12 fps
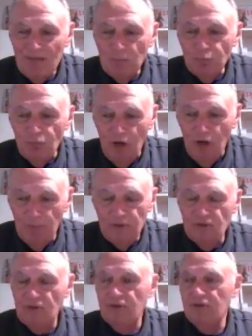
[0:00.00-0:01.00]

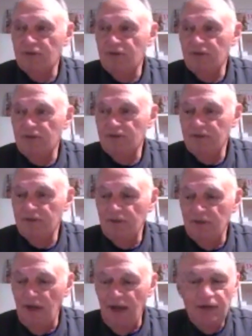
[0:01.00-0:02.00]
promised the
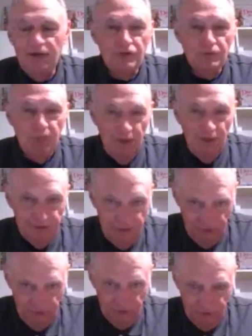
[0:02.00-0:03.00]
Irish
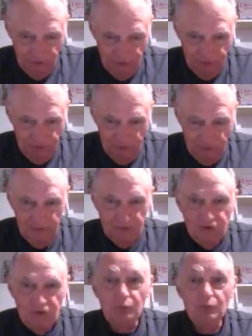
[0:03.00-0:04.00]
politicians that
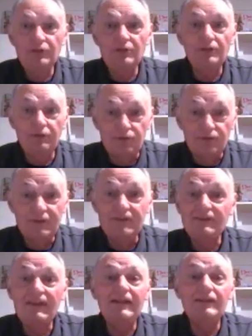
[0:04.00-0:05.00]
she would deliver the
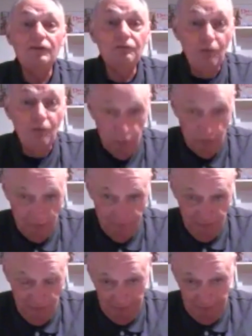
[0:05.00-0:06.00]
Italian vote
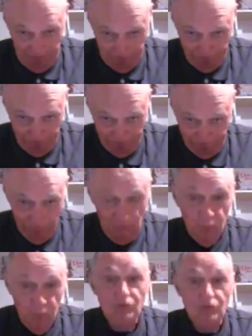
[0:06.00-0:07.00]
for them,
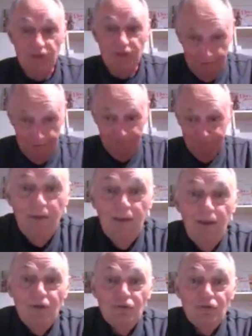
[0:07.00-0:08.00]
which she did.
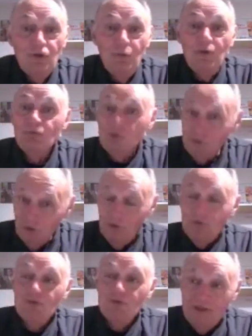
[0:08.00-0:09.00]
So in
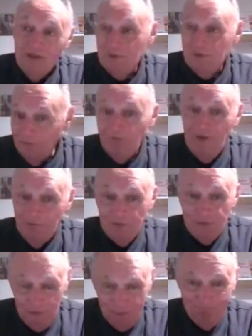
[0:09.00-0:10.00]
return, she got some
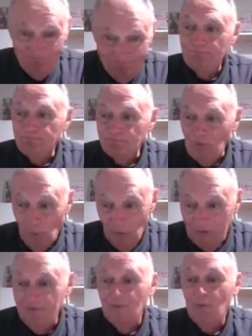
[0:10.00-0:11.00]
favors. And one
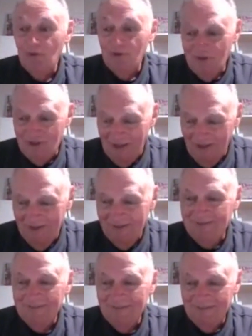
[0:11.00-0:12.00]
of them was that
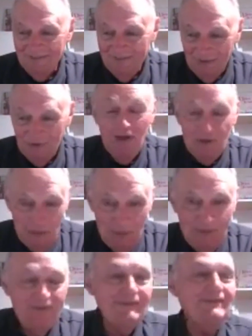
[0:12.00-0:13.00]
her
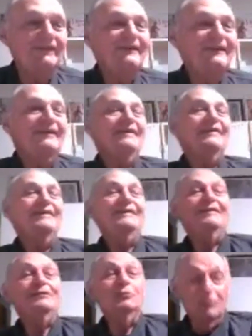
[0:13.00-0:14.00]
husband,
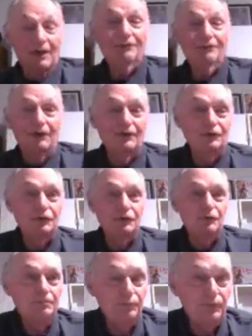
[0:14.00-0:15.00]
whom my father
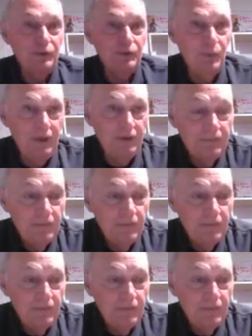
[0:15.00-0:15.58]
knew pretty well,